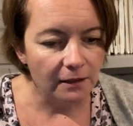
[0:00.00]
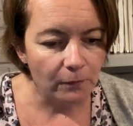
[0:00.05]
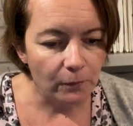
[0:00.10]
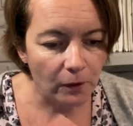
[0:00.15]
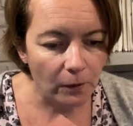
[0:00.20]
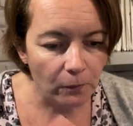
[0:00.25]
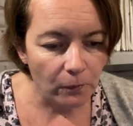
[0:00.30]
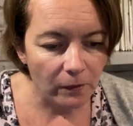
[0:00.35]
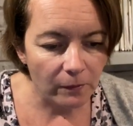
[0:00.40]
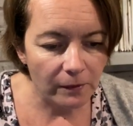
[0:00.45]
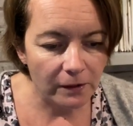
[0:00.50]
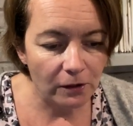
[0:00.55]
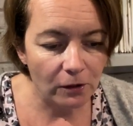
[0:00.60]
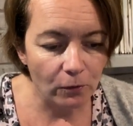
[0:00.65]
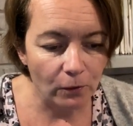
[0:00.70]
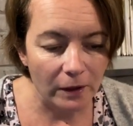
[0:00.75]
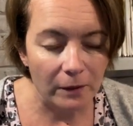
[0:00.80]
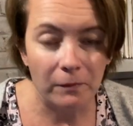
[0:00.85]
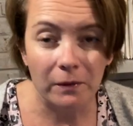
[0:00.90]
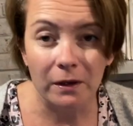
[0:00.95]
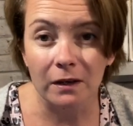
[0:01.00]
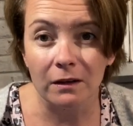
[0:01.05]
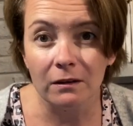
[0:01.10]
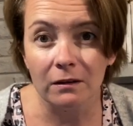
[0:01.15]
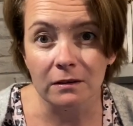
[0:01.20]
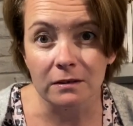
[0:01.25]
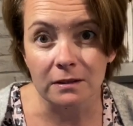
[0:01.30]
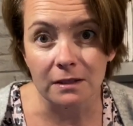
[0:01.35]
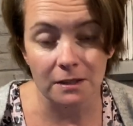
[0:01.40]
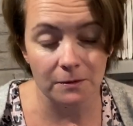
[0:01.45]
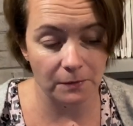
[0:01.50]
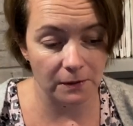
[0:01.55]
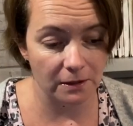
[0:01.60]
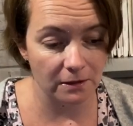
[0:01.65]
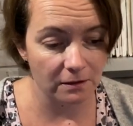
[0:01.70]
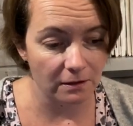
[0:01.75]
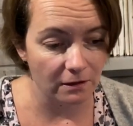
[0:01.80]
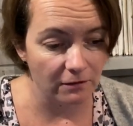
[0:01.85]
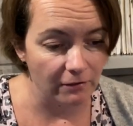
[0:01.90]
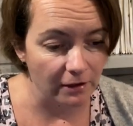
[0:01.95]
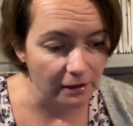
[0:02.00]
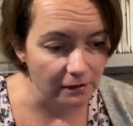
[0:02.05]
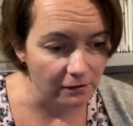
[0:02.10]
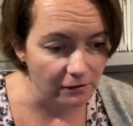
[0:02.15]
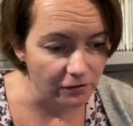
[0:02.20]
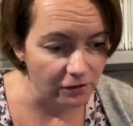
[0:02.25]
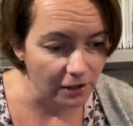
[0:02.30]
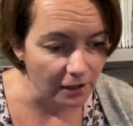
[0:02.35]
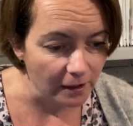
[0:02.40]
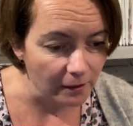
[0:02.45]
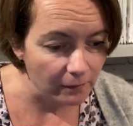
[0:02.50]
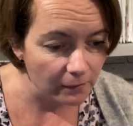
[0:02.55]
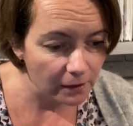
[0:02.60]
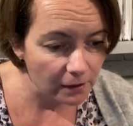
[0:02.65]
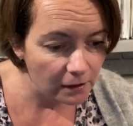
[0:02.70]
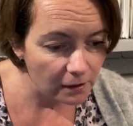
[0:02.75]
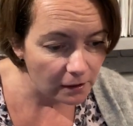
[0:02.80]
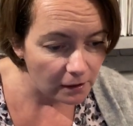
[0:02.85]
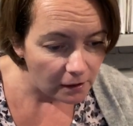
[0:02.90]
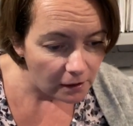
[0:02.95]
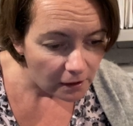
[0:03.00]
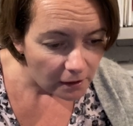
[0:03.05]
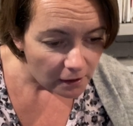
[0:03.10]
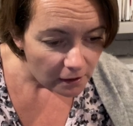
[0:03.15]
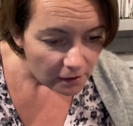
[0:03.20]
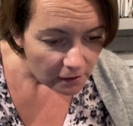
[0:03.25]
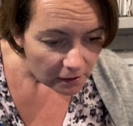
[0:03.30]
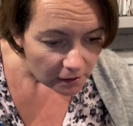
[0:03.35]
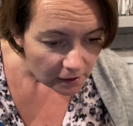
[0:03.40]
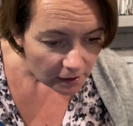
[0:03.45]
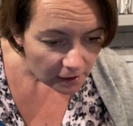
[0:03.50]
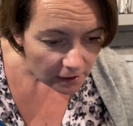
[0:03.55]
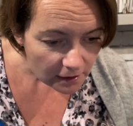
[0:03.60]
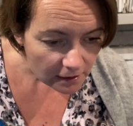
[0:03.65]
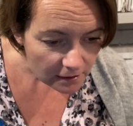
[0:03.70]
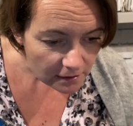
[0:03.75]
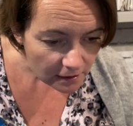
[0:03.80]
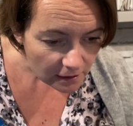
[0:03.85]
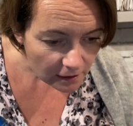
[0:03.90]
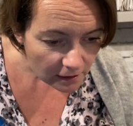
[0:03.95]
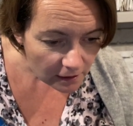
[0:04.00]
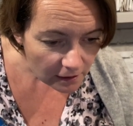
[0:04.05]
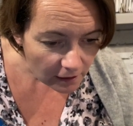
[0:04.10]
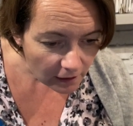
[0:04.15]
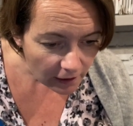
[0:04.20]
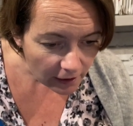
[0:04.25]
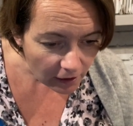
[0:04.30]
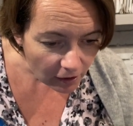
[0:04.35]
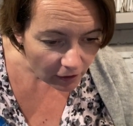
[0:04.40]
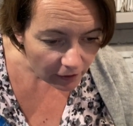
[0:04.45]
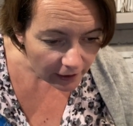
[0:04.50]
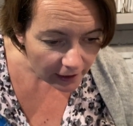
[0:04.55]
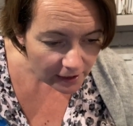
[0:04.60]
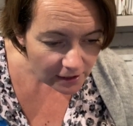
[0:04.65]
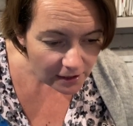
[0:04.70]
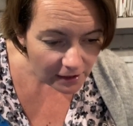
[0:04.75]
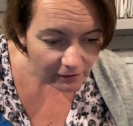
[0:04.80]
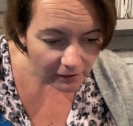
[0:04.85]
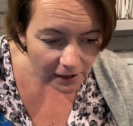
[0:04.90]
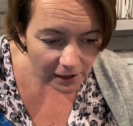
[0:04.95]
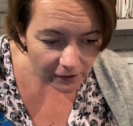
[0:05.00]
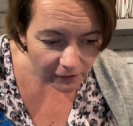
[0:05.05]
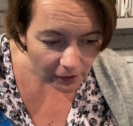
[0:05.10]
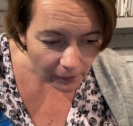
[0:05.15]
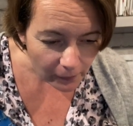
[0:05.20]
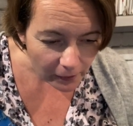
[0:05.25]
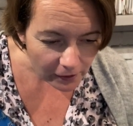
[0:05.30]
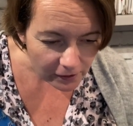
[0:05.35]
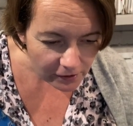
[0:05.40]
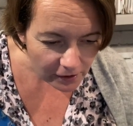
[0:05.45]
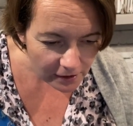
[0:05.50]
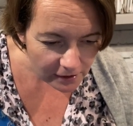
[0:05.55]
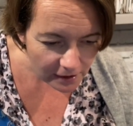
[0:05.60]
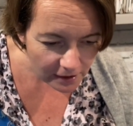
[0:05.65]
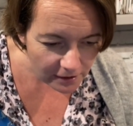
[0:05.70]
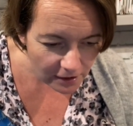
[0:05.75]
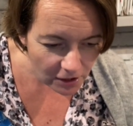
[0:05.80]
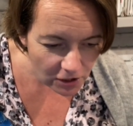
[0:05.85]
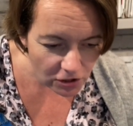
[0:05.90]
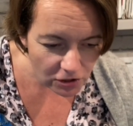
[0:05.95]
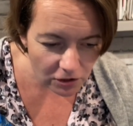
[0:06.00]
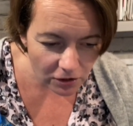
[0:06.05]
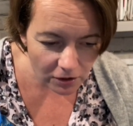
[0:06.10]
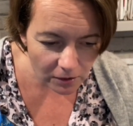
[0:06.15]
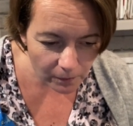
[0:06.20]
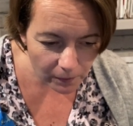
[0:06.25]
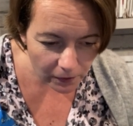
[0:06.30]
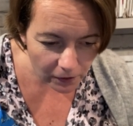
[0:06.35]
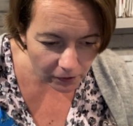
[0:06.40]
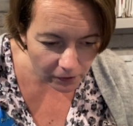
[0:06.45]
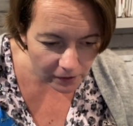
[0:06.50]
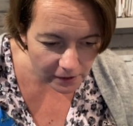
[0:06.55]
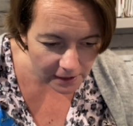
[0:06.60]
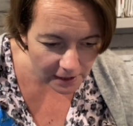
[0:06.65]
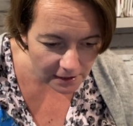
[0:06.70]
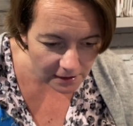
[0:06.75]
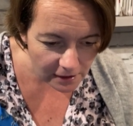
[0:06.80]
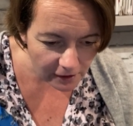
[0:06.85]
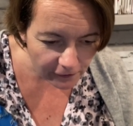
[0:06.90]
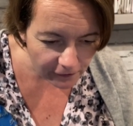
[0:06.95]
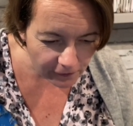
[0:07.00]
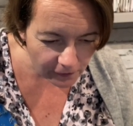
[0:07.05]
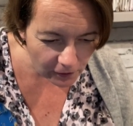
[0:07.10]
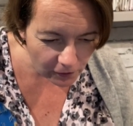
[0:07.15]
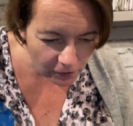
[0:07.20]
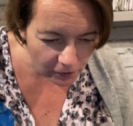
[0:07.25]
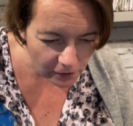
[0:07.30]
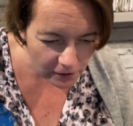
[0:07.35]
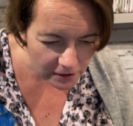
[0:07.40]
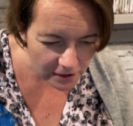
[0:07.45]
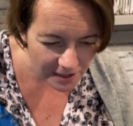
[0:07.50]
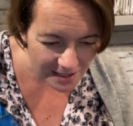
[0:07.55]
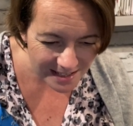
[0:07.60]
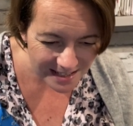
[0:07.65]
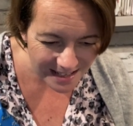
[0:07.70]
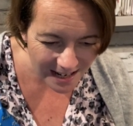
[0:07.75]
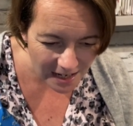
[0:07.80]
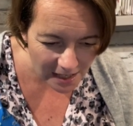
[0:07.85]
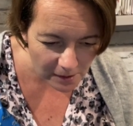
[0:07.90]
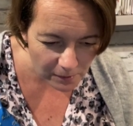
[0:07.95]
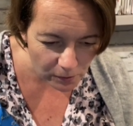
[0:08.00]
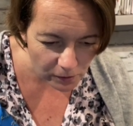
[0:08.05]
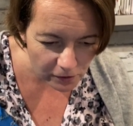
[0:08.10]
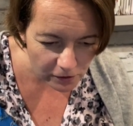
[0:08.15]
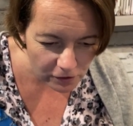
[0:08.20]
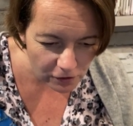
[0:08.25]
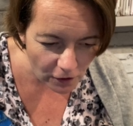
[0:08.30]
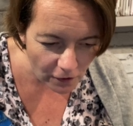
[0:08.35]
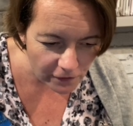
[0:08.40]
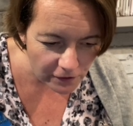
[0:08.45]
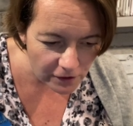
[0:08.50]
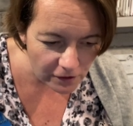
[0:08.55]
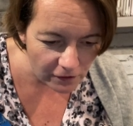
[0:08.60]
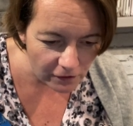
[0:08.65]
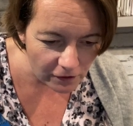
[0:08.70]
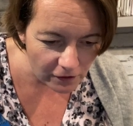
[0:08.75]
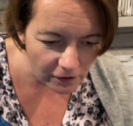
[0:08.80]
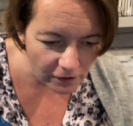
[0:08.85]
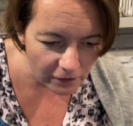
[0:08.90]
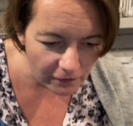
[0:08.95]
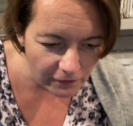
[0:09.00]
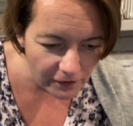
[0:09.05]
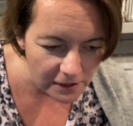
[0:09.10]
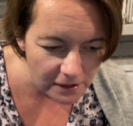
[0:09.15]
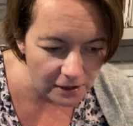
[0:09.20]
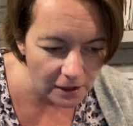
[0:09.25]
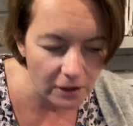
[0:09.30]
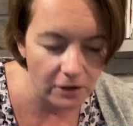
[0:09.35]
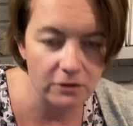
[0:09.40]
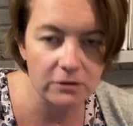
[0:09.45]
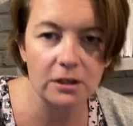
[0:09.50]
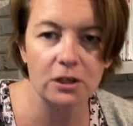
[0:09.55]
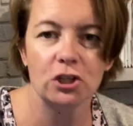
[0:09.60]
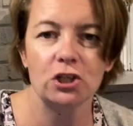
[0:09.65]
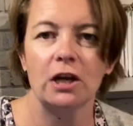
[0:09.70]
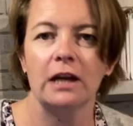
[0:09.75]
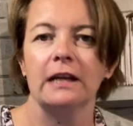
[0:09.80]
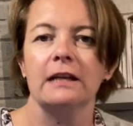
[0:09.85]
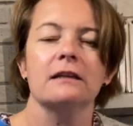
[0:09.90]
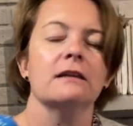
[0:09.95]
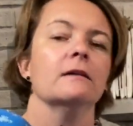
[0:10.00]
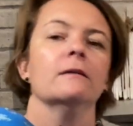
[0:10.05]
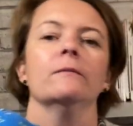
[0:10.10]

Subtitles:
problem with me not wearing my glasses because of the rings of shame is I can't actually read it very well. So it says azure blue ditzy floral sustainable soft viscose challis.